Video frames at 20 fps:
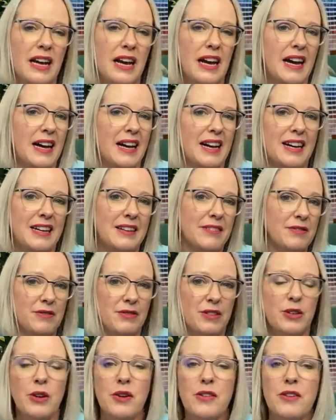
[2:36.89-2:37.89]

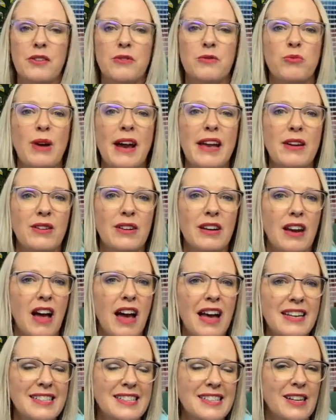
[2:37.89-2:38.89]
The rayon,
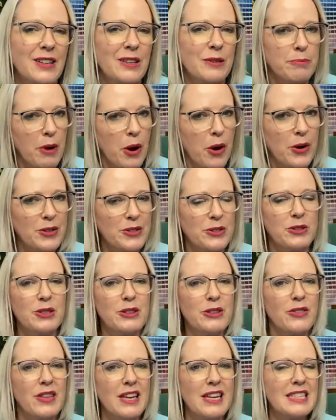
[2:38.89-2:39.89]
lyocell,
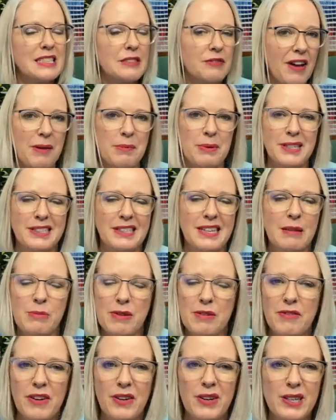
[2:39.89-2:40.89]
modal, these fabrics can
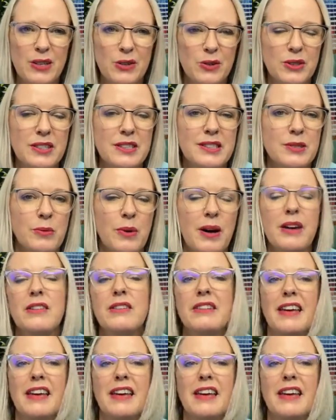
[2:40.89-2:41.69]
be very good as well.